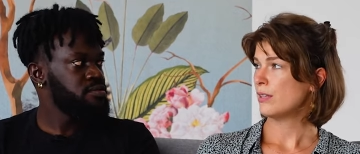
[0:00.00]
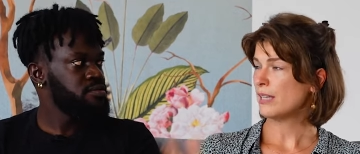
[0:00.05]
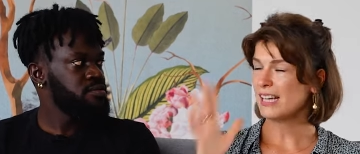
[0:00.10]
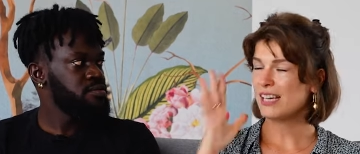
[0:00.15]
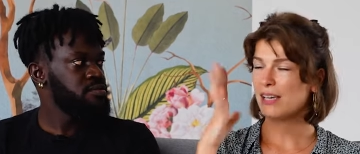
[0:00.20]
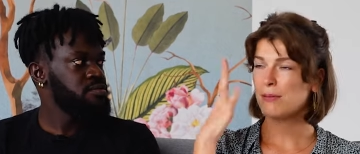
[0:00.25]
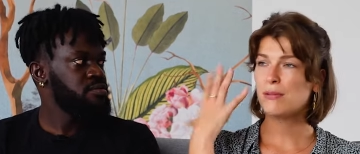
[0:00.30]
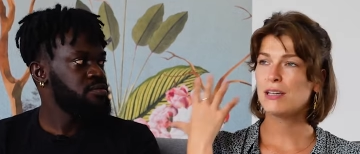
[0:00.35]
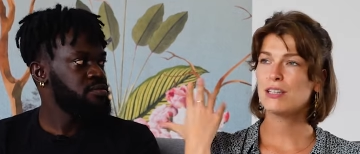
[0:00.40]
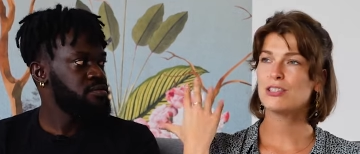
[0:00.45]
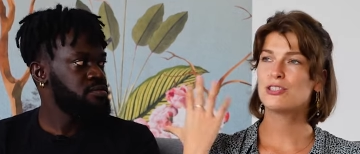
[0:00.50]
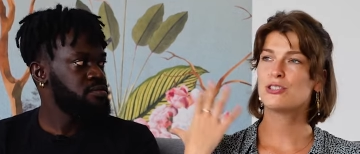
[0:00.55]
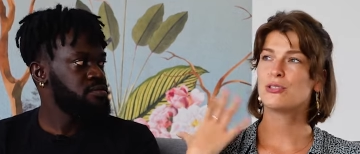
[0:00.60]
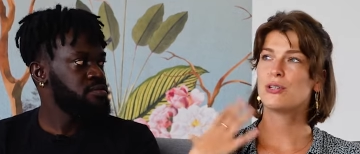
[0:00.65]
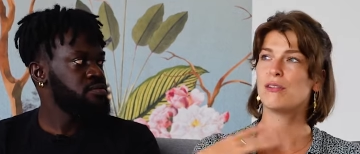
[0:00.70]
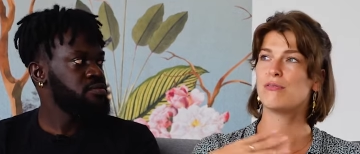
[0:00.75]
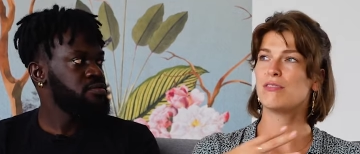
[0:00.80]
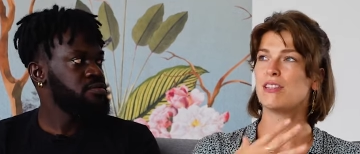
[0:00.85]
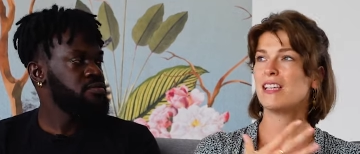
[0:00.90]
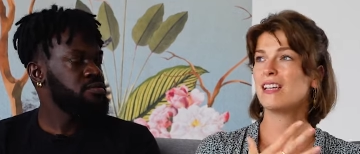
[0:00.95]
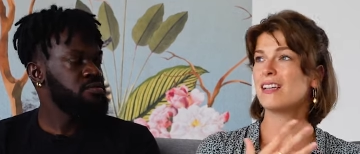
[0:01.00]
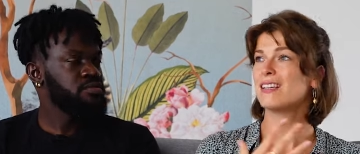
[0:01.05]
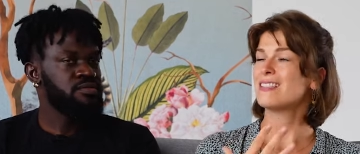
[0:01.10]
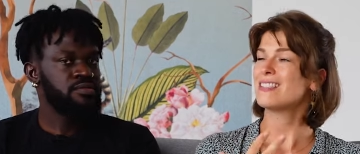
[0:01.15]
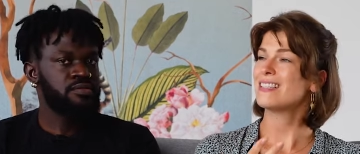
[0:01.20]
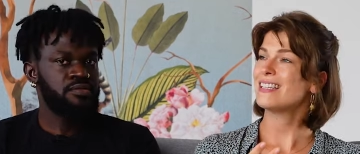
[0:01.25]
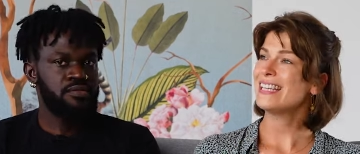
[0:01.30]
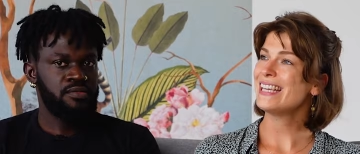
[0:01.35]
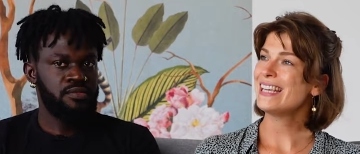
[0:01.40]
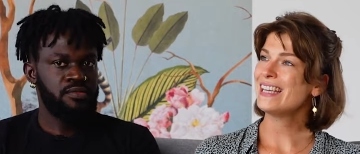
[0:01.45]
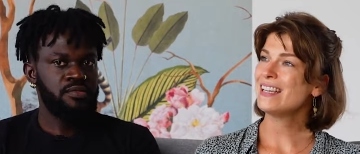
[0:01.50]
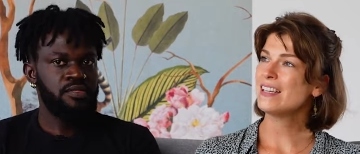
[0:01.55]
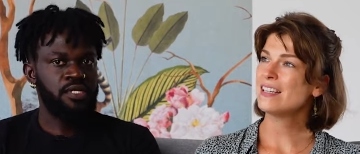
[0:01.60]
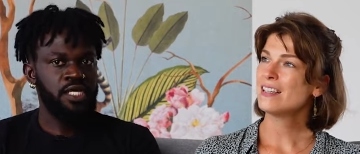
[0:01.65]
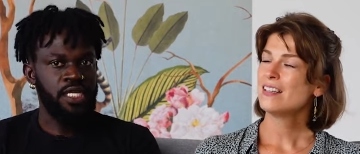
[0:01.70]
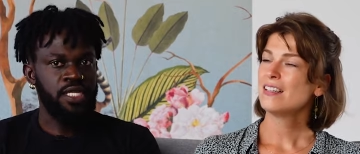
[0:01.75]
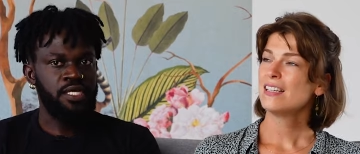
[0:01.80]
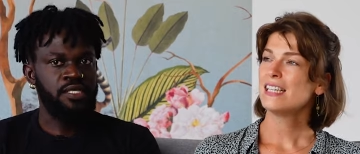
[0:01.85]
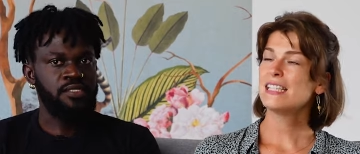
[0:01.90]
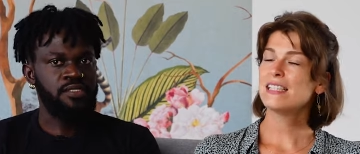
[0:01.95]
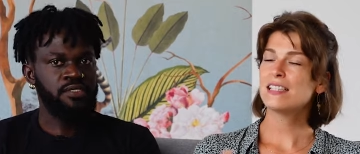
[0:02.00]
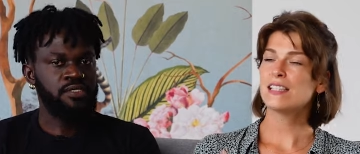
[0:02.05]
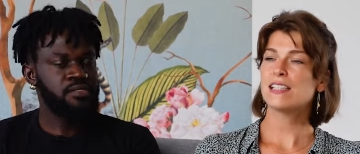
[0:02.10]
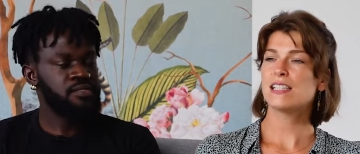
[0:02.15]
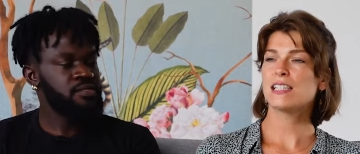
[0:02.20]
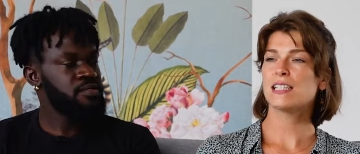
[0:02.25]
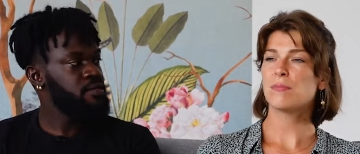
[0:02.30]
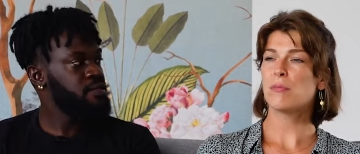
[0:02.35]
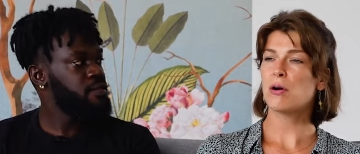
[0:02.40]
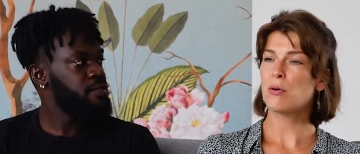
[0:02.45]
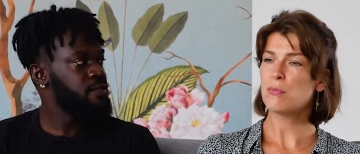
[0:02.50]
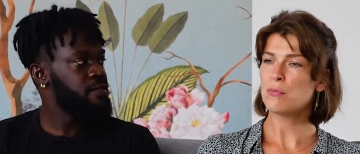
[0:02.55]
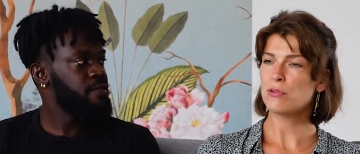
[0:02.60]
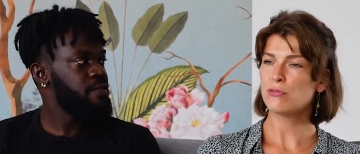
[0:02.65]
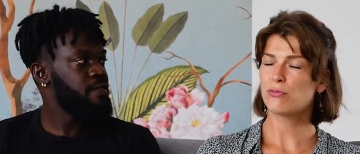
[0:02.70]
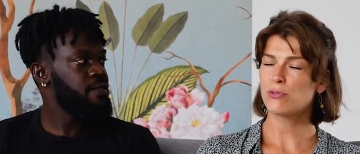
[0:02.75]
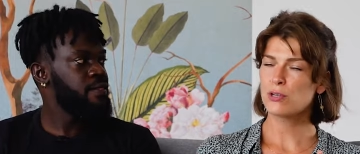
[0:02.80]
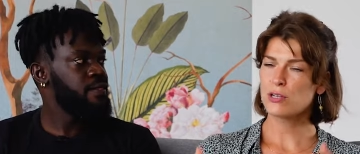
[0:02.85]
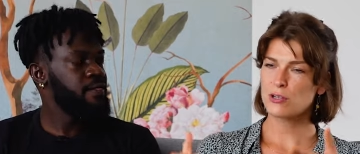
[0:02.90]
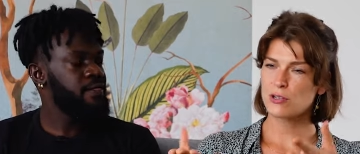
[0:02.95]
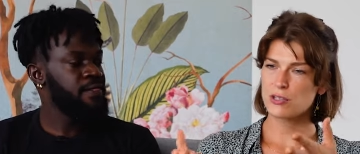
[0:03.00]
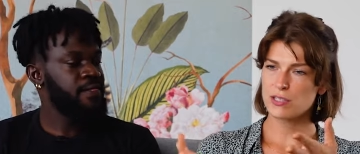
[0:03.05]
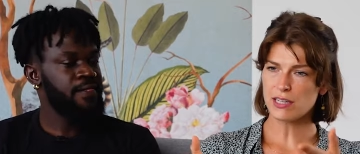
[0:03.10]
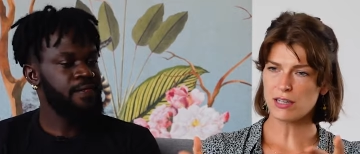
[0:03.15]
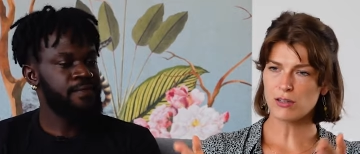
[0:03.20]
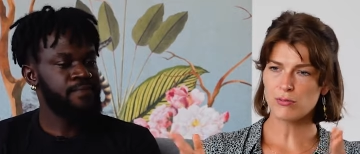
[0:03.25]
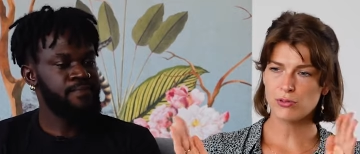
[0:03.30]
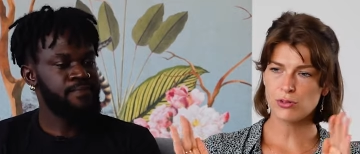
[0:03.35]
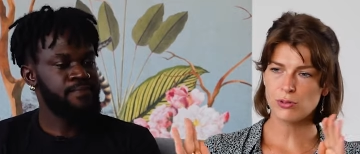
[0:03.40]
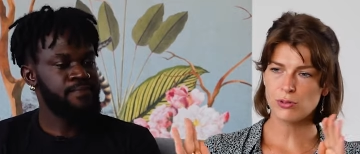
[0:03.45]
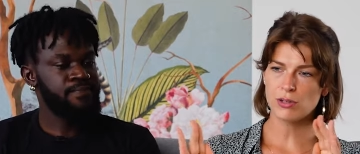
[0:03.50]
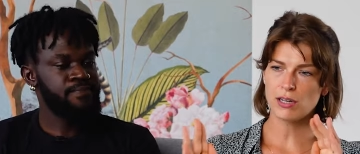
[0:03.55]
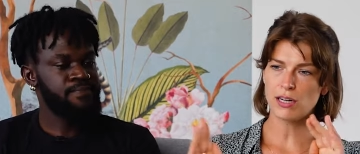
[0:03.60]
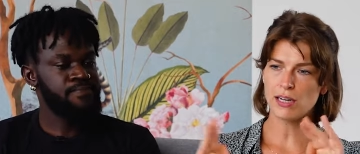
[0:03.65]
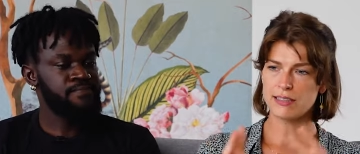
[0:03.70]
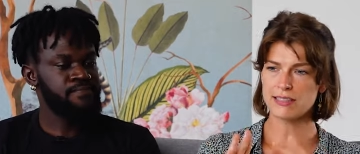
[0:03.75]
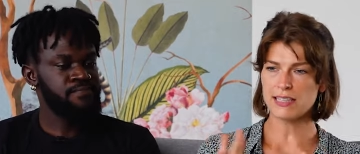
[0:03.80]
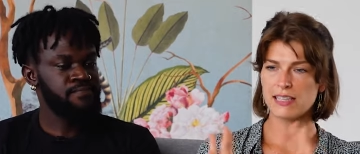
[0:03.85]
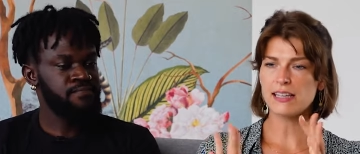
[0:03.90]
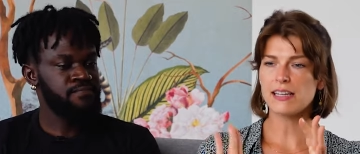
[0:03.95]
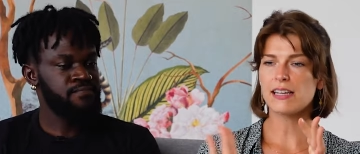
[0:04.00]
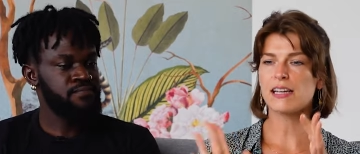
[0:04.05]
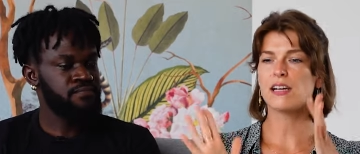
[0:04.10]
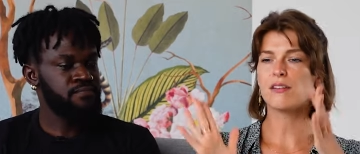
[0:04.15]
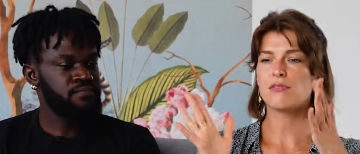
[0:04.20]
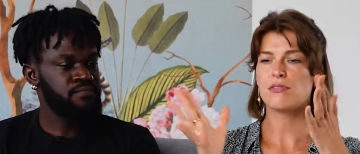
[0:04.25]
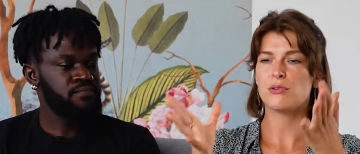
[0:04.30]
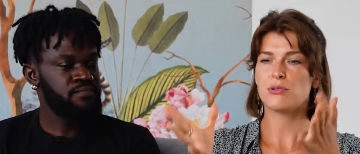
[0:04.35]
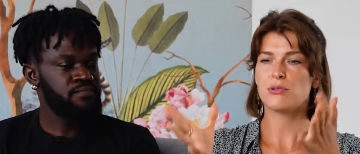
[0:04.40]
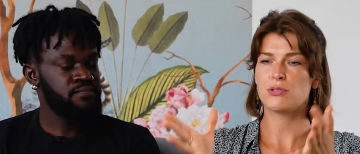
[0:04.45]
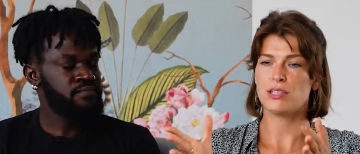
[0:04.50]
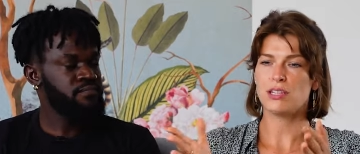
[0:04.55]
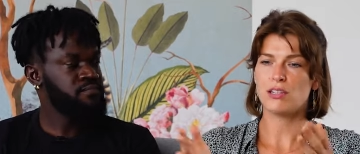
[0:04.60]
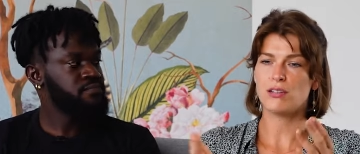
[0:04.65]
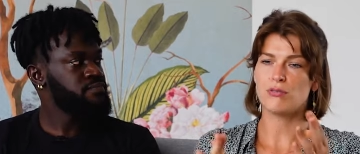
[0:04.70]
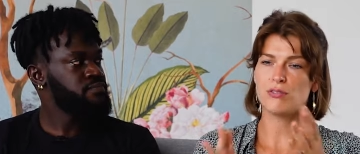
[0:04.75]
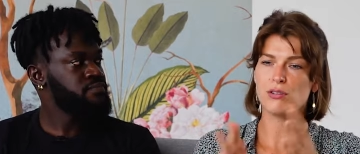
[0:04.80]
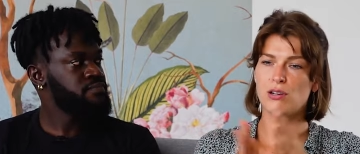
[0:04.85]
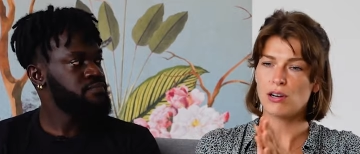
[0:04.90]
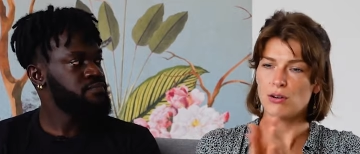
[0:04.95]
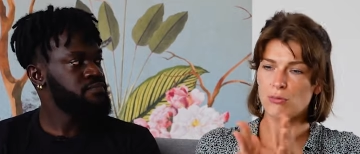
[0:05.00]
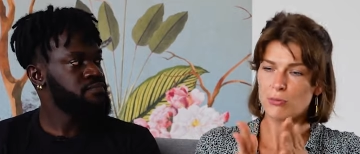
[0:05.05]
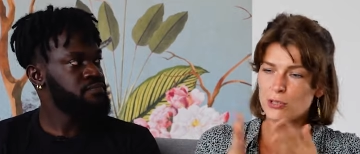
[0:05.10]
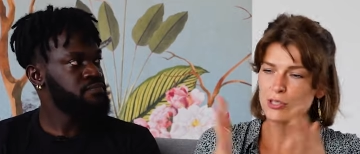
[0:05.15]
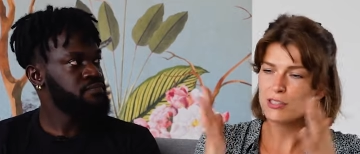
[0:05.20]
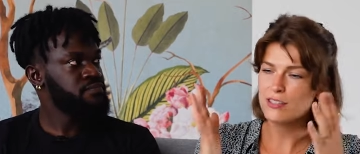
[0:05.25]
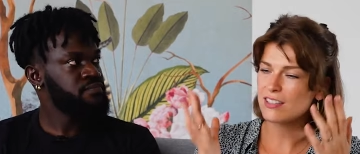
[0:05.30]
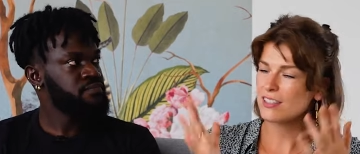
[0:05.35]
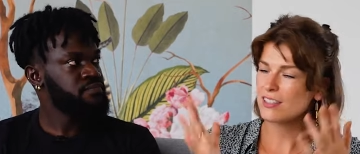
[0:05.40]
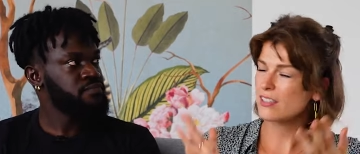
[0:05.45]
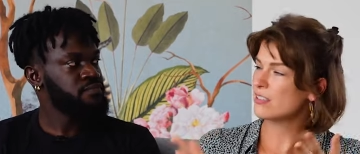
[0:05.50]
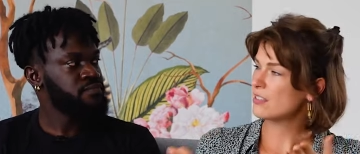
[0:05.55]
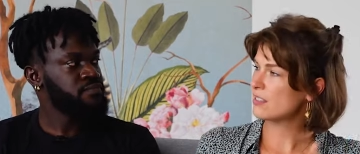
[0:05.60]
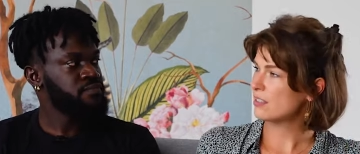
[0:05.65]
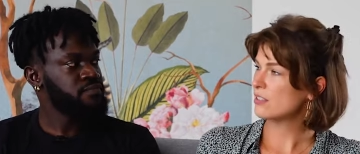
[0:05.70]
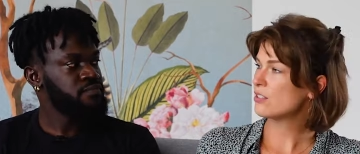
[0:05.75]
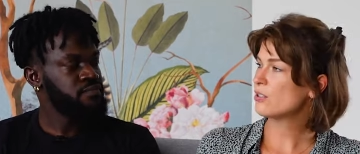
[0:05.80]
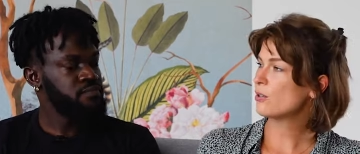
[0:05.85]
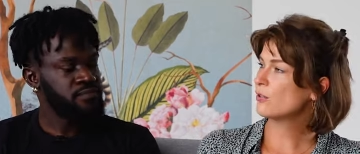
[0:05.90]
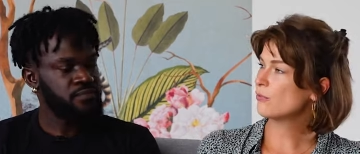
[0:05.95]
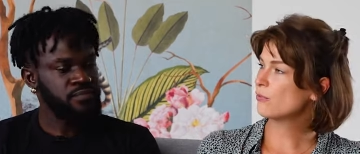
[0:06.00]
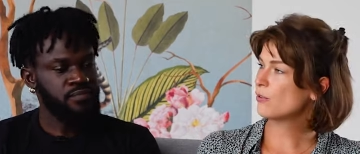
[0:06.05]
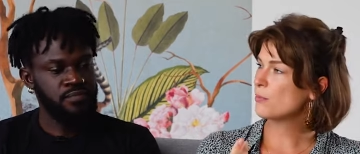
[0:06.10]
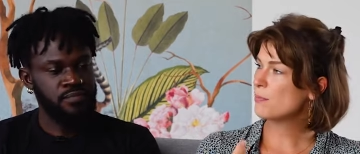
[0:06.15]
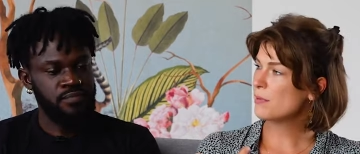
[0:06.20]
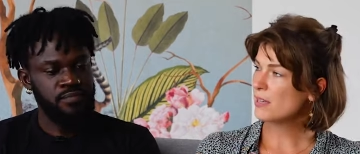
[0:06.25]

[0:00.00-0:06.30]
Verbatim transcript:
Speaker 1: like you make sure everything is neat. It is. It's a, it's a moment for yourself. You are taking care of yourself. You are worth it. So for